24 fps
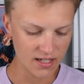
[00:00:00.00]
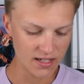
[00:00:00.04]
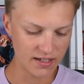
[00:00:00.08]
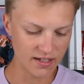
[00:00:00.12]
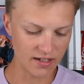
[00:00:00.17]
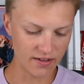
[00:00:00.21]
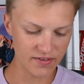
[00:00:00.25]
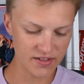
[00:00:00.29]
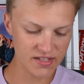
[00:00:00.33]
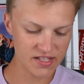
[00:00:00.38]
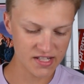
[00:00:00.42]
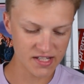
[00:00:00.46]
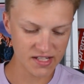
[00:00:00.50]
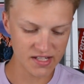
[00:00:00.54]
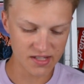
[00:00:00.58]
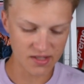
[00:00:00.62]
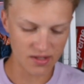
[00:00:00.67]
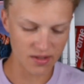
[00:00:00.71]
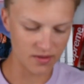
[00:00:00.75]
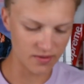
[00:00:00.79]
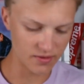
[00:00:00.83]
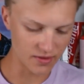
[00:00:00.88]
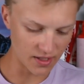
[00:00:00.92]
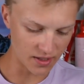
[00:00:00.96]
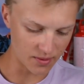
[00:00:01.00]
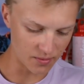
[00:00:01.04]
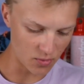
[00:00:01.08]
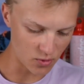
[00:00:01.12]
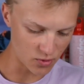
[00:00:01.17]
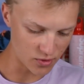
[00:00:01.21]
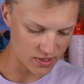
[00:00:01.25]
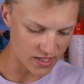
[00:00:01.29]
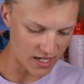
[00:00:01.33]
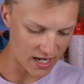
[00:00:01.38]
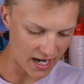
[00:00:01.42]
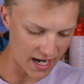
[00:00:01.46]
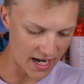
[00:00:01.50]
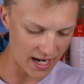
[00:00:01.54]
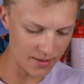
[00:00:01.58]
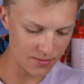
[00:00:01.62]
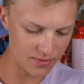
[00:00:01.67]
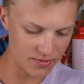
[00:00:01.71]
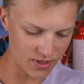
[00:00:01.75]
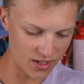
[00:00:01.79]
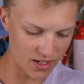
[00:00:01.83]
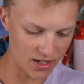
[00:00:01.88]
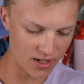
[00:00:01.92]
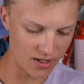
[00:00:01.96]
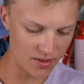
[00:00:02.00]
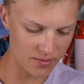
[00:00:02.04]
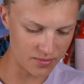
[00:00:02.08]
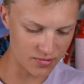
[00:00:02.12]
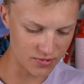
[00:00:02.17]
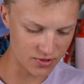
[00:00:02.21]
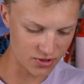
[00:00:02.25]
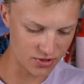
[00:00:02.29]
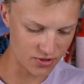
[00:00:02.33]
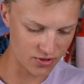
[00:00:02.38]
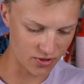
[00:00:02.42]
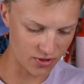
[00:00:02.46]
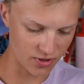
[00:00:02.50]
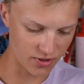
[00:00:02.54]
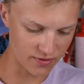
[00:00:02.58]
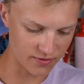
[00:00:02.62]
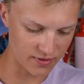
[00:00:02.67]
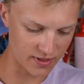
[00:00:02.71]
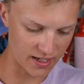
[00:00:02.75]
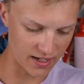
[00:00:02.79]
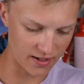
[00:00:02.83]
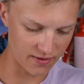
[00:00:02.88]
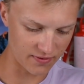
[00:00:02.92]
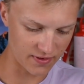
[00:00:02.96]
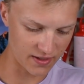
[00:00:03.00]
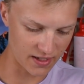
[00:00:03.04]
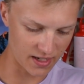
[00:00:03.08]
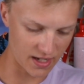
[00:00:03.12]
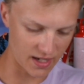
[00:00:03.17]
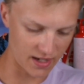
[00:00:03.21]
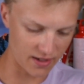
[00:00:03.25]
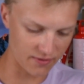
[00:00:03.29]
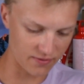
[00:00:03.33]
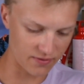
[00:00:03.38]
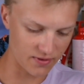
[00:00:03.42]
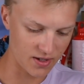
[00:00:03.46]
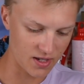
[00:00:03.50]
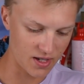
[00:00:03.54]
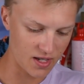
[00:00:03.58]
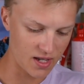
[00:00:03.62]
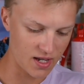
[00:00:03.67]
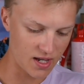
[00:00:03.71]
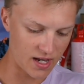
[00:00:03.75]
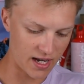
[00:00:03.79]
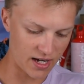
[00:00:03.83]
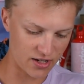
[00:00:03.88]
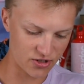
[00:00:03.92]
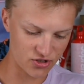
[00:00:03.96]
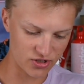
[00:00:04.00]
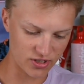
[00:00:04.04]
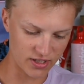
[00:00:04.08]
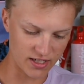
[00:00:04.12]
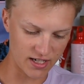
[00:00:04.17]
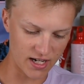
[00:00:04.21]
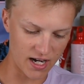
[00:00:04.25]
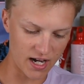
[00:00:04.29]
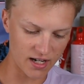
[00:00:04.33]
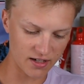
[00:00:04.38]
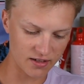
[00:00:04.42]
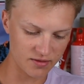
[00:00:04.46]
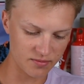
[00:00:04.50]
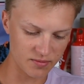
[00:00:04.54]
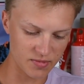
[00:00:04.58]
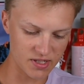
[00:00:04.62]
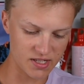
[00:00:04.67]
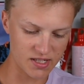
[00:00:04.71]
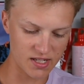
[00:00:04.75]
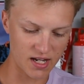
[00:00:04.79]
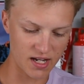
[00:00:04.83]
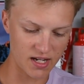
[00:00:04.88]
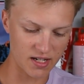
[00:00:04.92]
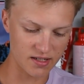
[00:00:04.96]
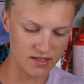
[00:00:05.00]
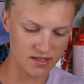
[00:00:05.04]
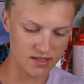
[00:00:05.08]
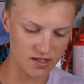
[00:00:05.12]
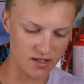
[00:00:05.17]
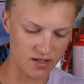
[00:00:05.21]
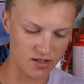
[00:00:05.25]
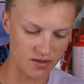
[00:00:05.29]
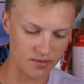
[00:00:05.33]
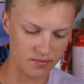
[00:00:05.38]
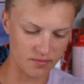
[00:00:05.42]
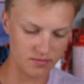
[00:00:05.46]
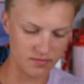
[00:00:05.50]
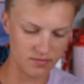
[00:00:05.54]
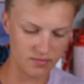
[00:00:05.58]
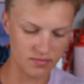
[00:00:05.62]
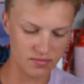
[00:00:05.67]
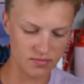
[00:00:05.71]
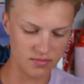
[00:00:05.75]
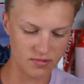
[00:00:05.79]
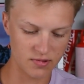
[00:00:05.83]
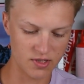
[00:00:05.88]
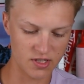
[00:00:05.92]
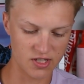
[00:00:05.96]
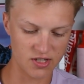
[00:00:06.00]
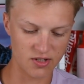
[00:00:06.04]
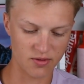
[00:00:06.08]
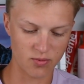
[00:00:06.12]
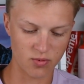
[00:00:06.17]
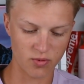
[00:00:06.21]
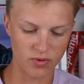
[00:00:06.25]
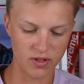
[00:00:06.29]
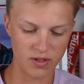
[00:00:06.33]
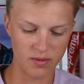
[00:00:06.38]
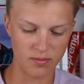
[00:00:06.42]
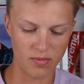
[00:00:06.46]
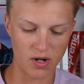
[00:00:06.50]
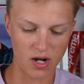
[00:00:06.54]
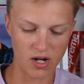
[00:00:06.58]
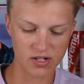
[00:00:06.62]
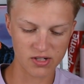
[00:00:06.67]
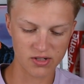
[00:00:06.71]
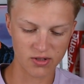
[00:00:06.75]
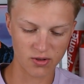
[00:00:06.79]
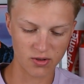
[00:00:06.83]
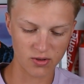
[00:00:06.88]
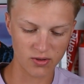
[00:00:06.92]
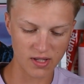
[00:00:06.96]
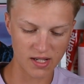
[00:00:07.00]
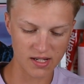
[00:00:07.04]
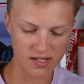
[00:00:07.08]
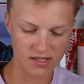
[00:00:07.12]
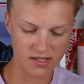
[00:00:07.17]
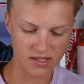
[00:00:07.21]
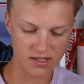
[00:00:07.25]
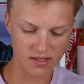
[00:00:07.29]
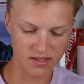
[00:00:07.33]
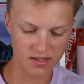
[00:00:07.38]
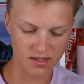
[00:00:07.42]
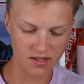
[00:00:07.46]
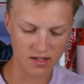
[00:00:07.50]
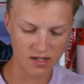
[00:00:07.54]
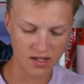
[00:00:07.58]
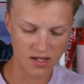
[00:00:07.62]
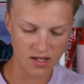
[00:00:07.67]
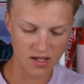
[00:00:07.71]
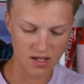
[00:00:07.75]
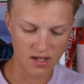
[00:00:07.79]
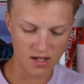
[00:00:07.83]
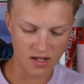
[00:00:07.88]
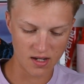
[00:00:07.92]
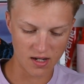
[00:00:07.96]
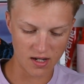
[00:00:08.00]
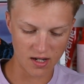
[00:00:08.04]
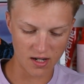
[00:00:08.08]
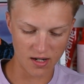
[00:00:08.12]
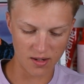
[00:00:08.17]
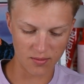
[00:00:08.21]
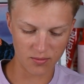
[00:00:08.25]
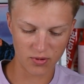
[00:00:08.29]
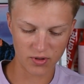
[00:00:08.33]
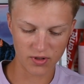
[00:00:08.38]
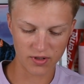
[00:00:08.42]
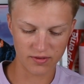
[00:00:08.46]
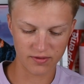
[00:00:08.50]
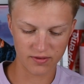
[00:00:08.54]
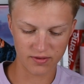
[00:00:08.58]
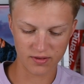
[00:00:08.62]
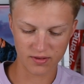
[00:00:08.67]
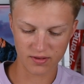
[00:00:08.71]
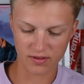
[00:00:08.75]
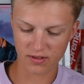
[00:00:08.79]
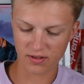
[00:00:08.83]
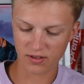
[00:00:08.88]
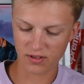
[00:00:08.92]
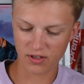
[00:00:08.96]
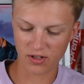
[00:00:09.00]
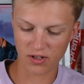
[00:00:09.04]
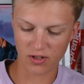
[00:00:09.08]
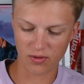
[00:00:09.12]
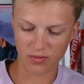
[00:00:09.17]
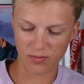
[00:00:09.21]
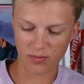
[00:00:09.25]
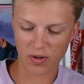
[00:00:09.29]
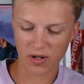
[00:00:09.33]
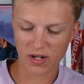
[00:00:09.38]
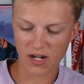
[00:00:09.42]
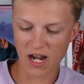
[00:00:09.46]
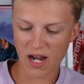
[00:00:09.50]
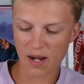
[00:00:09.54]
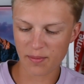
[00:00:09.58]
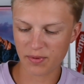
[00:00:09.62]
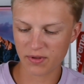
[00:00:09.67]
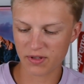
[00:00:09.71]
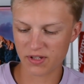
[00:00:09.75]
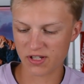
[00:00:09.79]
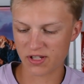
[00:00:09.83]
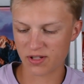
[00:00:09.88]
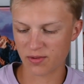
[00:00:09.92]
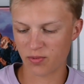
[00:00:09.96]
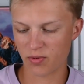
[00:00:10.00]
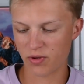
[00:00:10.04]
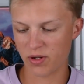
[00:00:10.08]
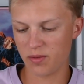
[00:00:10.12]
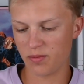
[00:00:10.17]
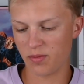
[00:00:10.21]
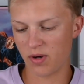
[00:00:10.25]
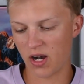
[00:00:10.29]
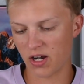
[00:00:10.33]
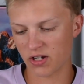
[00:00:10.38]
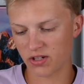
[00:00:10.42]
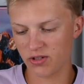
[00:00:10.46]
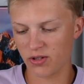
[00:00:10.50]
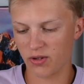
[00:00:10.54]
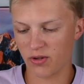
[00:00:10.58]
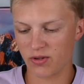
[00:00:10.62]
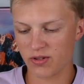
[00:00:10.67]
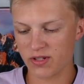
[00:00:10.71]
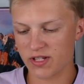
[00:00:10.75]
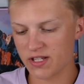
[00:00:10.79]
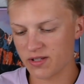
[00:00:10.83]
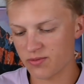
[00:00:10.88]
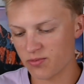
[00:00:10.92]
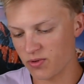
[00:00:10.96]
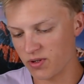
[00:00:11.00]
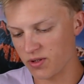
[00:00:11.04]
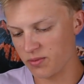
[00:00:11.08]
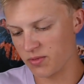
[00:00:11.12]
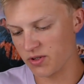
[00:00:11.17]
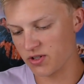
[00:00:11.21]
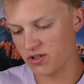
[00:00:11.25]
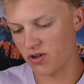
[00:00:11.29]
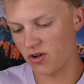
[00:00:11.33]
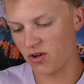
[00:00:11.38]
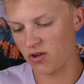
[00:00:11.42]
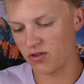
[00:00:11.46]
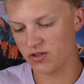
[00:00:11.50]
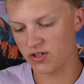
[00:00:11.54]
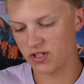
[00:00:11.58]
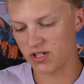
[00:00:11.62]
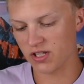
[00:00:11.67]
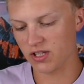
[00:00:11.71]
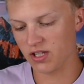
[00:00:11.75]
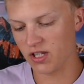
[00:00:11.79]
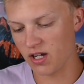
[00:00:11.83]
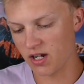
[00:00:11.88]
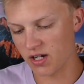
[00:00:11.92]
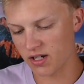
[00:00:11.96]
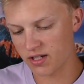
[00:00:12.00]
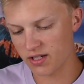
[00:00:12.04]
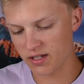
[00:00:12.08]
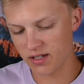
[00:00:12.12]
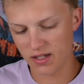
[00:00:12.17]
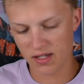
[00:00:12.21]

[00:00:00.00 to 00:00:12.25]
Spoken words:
Now this is the most hyped up shirt that I think I've actually gotten besides the Supreme box logo last season. You know, copping the Supreme box logos, that's pretty much all just luck